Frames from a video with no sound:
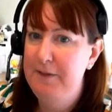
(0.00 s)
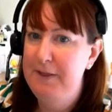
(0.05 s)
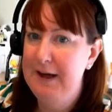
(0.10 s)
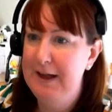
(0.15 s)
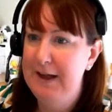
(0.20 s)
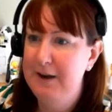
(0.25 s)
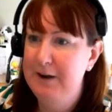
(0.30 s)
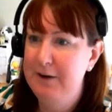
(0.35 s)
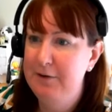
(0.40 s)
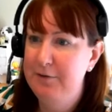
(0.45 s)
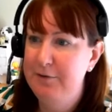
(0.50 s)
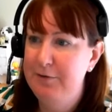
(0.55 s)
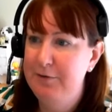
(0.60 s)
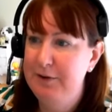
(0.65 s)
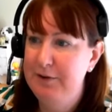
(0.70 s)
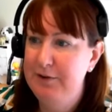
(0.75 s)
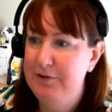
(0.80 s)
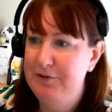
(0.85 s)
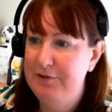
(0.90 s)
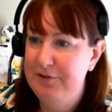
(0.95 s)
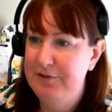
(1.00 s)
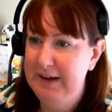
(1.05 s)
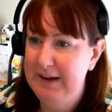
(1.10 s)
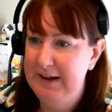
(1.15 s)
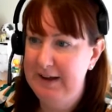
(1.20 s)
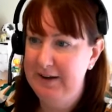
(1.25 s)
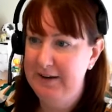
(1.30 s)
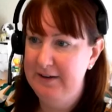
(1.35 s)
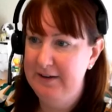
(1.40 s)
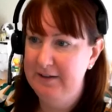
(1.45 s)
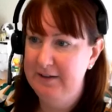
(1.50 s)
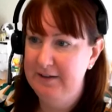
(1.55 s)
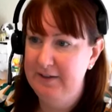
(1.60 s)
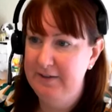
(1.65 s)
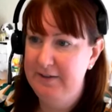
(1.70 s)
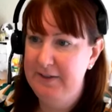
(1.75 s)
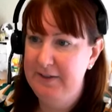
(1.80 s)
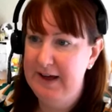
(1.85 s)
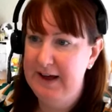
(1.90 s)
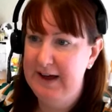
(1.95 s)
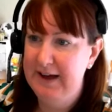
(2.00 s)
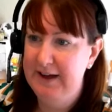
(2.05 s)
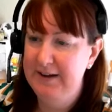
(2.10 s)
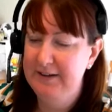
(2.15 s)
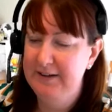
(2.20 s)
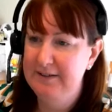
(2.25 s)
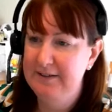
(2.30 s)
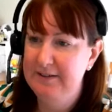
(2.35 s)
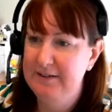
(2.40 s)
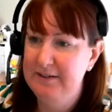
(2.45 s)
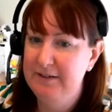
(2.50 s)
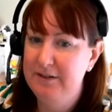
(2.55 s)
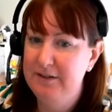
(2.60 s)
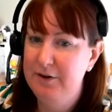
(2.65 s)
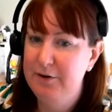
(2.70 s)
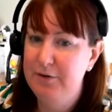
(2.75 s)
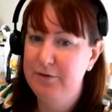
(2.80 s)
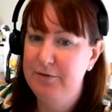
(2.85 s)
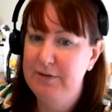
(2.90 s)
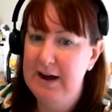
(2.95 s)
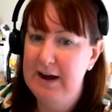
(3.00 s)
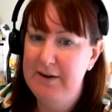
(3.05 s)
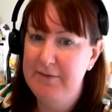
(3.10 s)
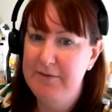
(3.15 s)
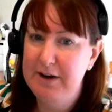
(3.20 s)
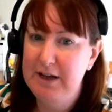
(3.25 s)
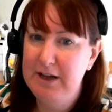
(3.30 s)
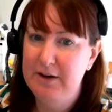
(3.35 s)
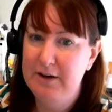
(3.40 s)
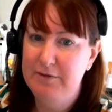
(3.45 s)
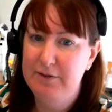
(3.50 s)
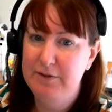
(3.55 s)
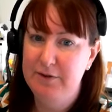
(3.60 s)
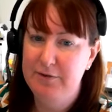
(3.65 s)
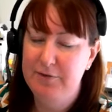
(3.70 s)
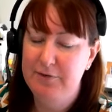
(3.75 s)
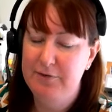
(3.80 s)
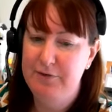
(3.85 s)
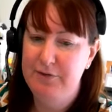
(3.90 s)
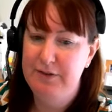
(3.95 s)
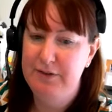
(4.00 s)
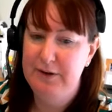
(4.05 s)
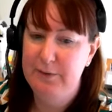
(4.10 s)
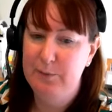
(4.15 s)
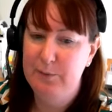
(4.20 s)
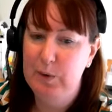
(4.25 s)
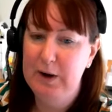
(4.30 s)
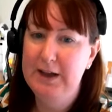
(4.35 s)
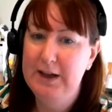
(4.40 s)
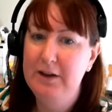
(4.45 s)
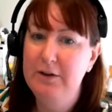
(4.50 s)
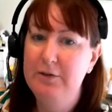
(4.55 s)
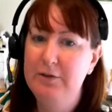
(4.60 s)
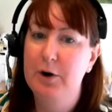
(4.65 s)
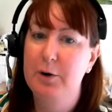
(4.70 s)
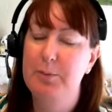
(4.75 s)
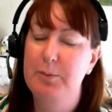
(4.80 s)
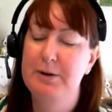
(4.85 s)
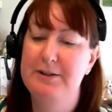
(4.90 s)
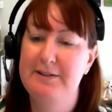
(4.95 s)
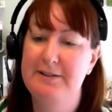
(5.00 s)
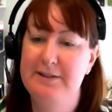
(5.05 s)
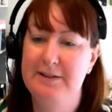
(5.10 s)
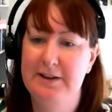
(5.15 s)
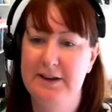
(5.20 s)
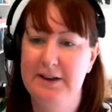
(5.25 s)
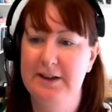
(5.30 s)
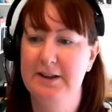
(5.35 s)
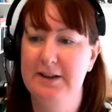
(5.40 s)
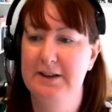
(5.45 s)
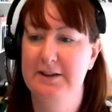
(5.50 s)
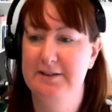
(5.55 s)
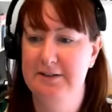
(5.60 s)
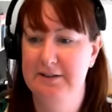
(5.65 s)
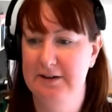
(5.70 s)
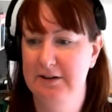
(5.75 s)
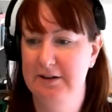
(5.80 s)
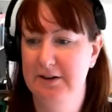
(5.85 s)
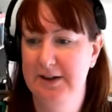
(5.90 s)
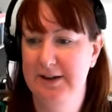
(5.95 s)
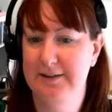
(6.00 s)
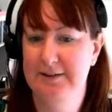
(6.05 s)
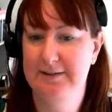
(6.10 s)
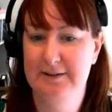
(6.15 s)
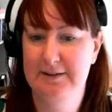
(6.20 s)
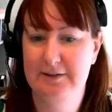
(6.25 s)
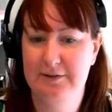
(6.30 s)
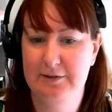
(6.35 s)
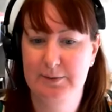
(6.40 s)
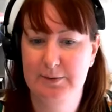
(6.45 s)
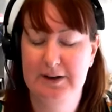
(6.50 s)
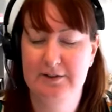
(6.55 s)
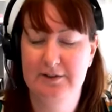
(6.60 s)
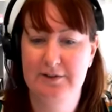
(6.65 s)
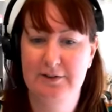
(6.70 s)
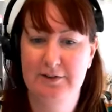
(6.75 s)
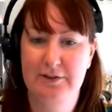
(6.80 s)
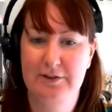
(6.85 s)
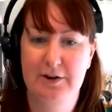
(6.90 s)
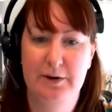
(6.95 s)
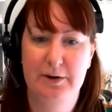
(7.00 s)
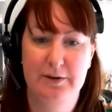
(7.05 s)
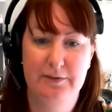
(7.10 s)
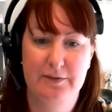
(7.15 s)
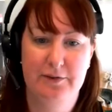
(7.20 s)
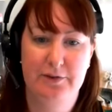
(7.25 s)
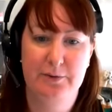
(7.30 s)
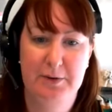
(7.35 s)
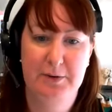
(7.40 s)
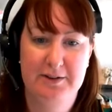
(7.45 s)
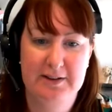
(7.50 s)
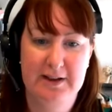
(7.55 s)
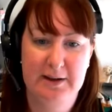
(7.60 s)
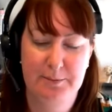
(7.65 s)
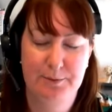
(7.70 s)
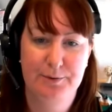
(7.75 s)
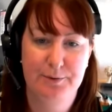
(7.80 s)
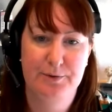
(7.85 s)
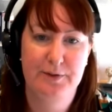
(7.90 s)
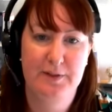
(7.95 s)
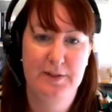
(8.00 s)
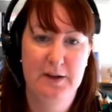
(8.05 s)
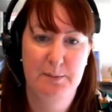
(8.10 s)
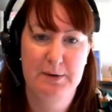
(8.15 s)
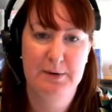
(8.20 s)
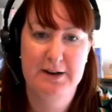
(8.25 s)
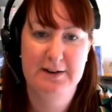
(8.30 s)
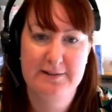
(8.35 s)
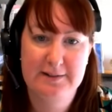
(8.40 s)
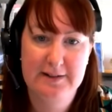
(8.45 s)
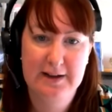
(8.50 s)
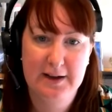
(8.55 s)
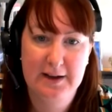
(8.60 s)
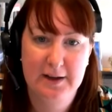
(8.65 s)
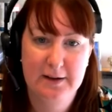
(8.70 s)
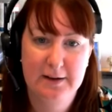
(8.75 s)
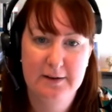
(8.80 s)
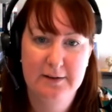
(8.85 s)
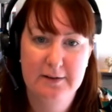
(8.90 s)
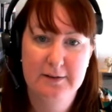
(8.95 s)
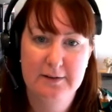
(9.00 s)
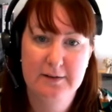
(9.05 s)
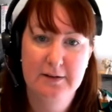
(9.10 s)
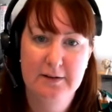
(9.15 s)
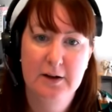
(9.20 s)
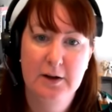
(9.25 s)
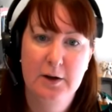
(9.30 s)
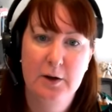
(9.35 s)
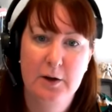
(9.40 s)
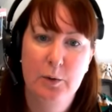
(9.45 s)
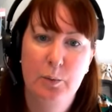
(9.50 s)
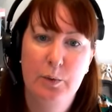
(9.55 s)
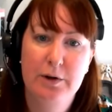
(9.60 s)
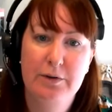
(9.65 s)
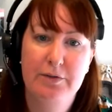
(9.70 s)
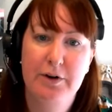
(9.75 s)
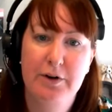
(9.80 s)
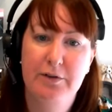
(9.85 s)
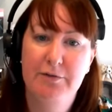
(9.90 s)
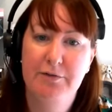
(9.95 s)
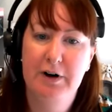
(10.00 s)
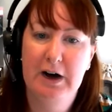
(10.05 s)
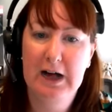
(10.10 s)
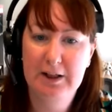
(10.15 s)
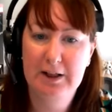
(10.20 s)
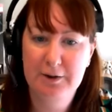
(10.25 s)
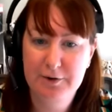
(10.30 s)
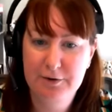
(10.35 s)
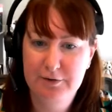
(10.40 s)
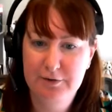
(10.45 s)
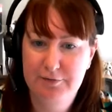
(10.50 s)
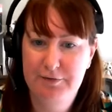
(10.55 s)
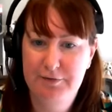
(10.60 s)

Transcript: that have said that the gravity of where you've got particularly serious situations, and I'll give you some examples of them in a second, where you've got violent or